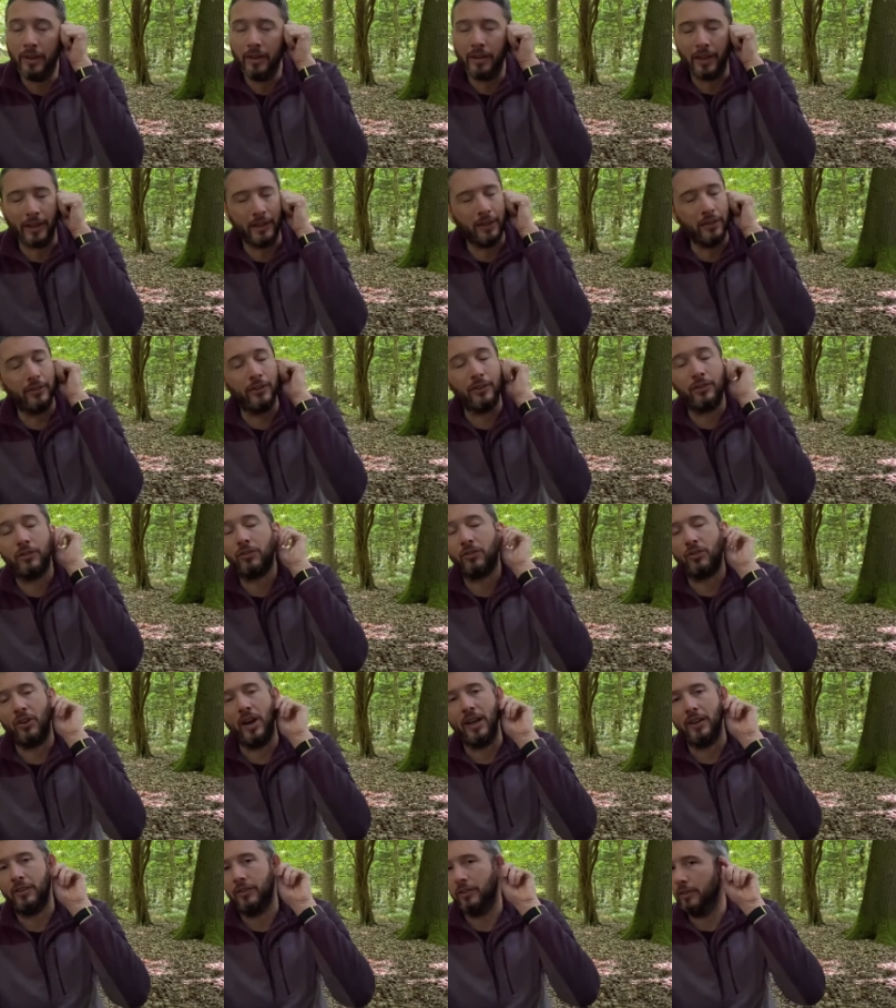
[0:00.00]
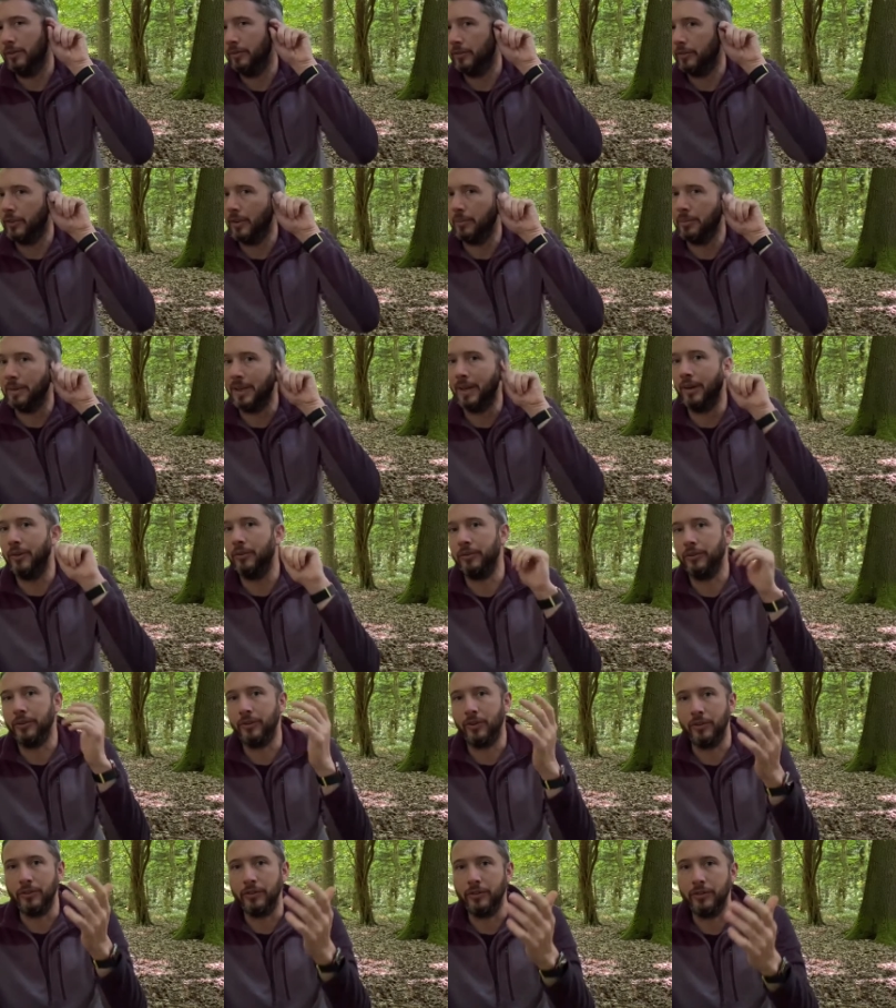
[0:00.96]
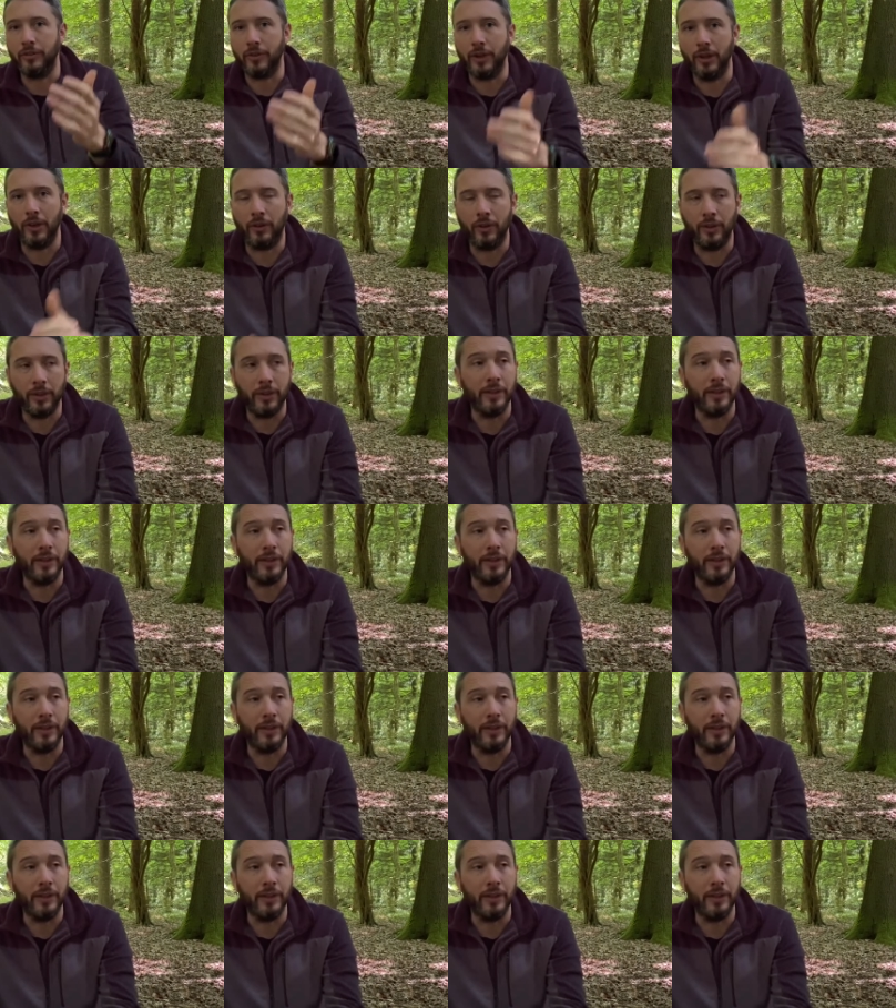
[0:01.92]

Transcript: like a distraction, something else to concentrate on.